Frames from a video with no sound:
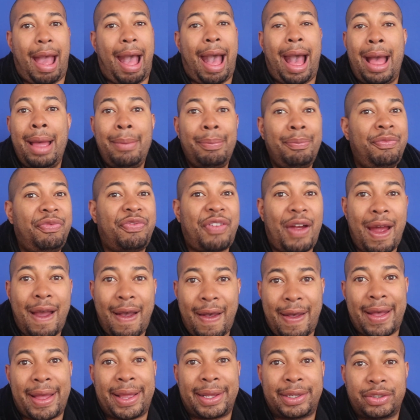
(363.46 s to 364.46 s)
I'm
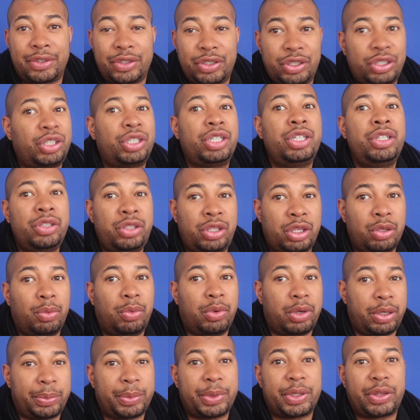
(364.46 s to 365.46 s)
fine. She's the
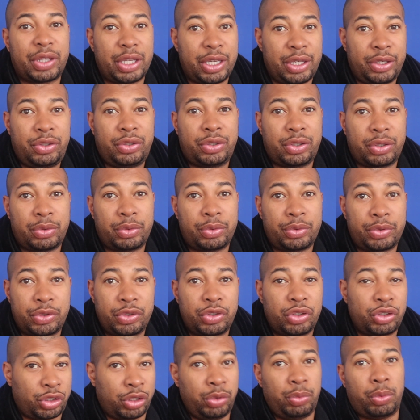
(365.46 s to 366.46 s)
one with issues.
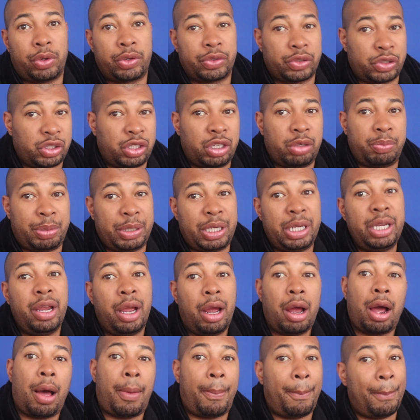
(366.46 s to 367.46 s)
She wants to
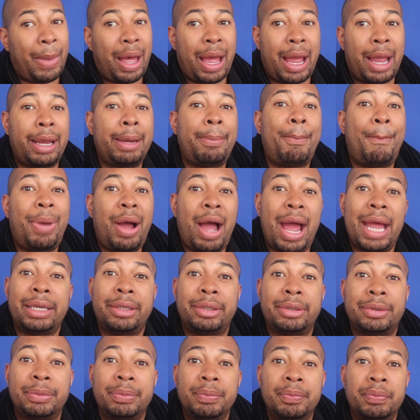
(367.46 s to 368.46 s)
be up my butt.
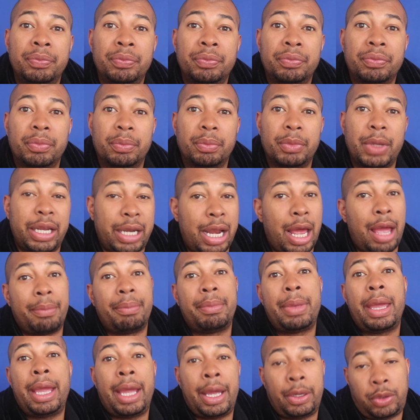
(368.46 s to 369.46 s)
And
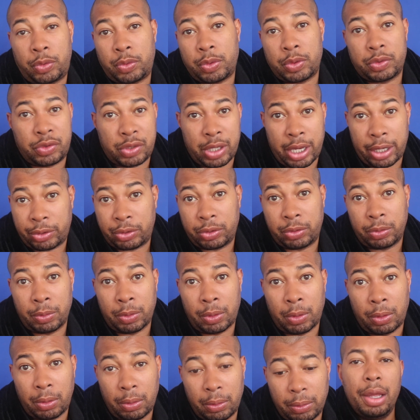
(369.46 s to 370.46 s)
I'm
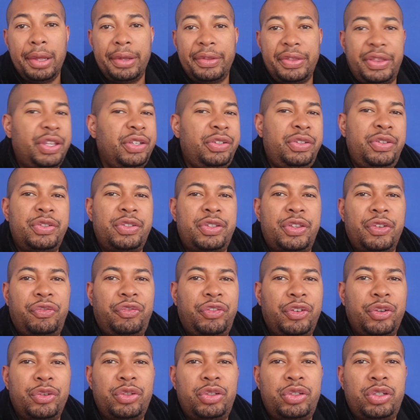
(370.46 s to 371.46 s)
heterosexual. This is the
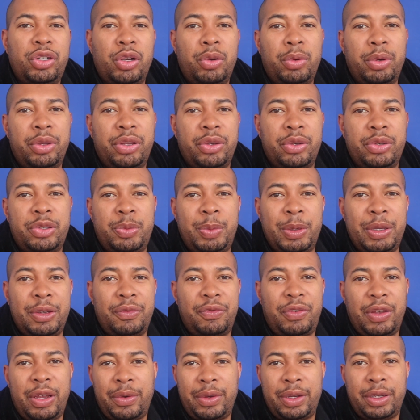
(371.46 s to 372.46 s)
first show where there's
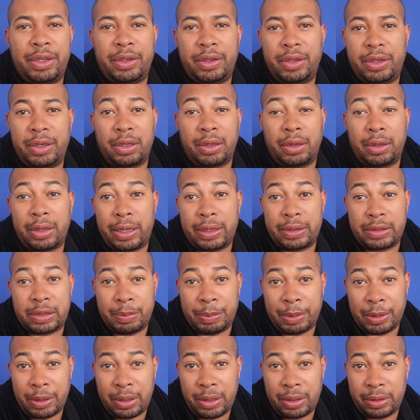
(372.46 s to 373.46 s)
been very little
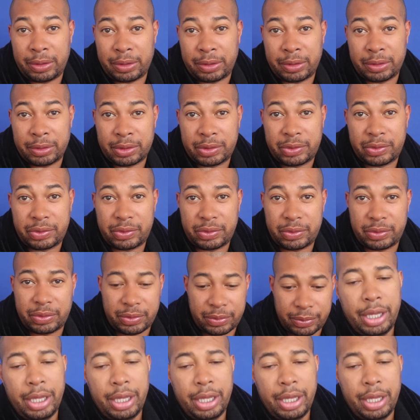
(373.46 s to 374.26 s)
lesbonics.